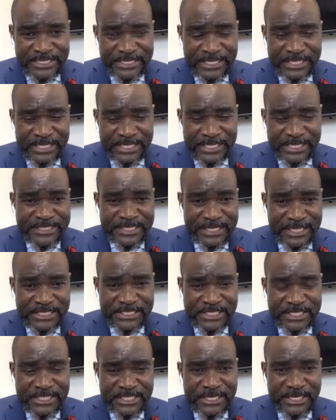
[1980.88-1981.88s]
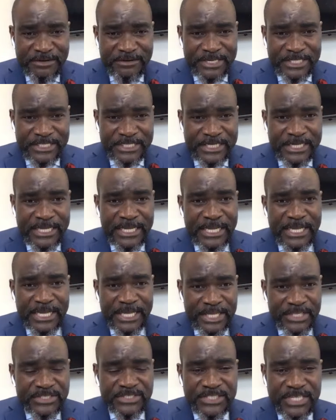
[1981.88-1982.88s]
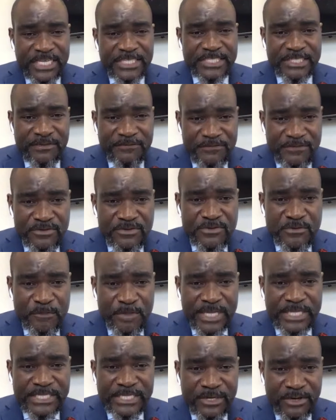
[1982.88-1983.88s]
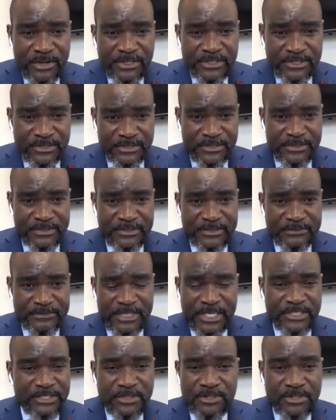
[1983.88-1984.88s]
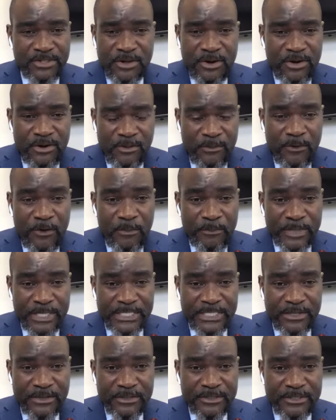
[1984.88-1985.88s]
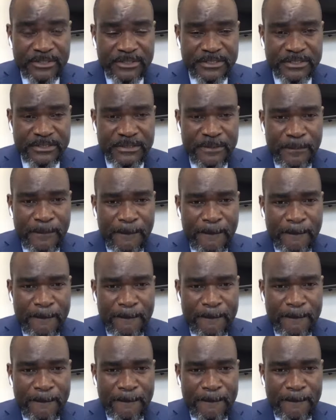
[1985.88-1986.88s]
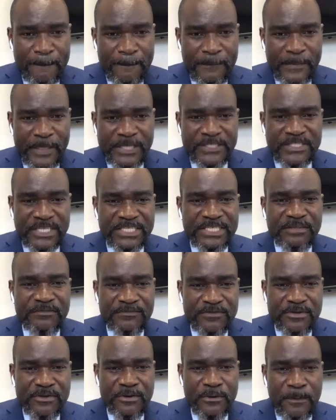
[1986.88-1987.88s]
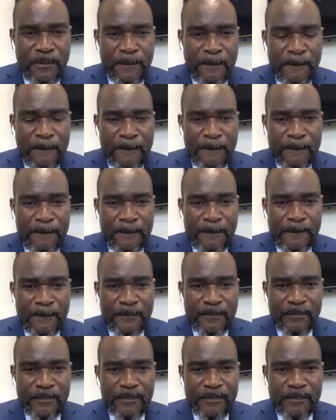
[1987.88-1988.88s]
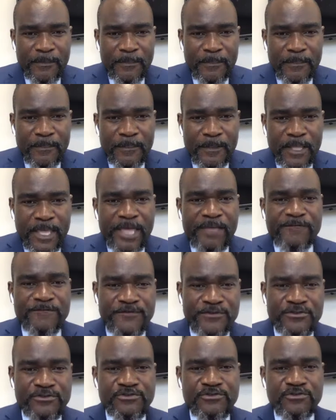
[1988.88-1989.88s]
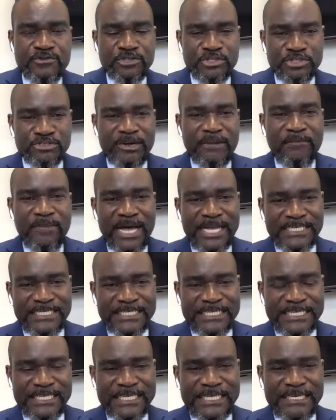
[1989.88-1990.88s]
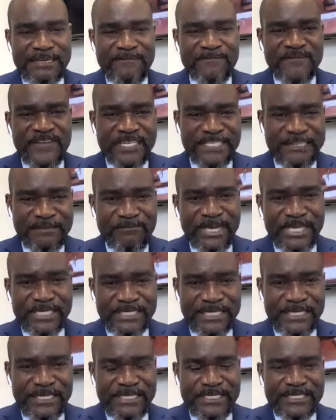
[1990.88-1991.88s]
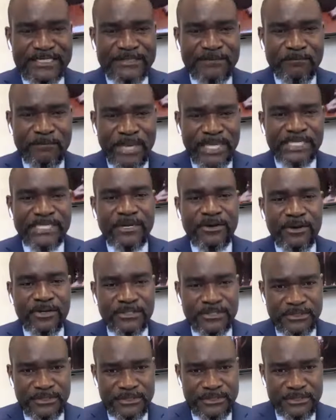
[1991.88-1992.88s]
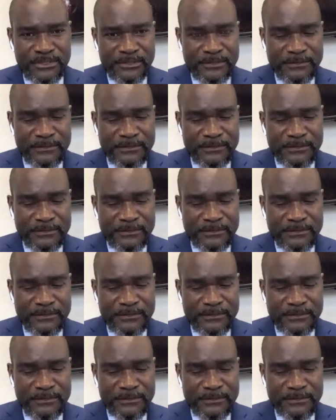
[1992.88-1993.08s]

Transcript: the Christian nation declaration? It's just a few Pentecostals. It's not all Pentecostals. It's just a few. A few dramatic fundamentalist Pentecostals.